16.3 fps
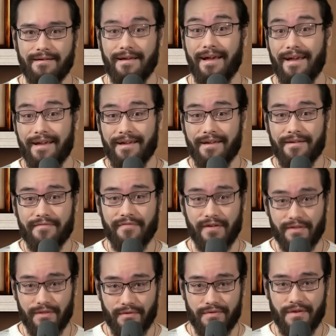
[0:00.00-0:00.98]
Hey
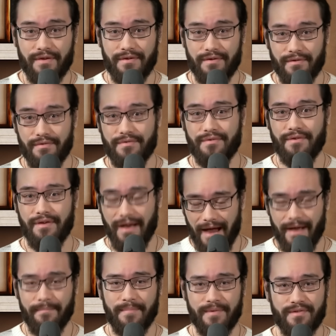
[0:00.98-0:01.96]
fellow seekers,
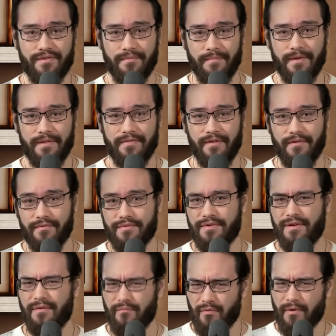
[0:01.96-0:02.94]
I'm Mr.
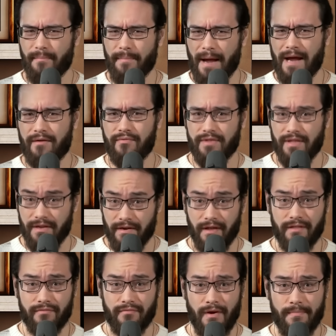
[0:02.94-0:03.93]
Mythos, and we're back with
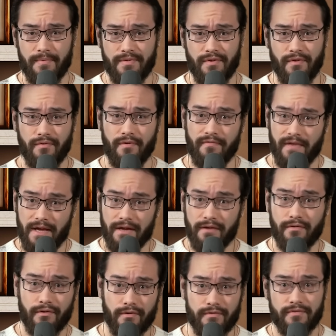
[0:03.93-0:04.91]
another episode of
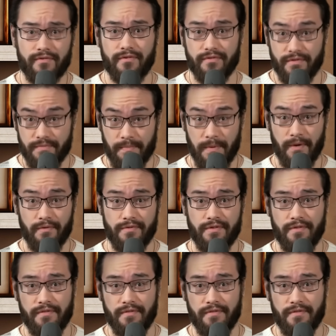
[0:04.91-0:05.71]
Inner Earth Conspiracy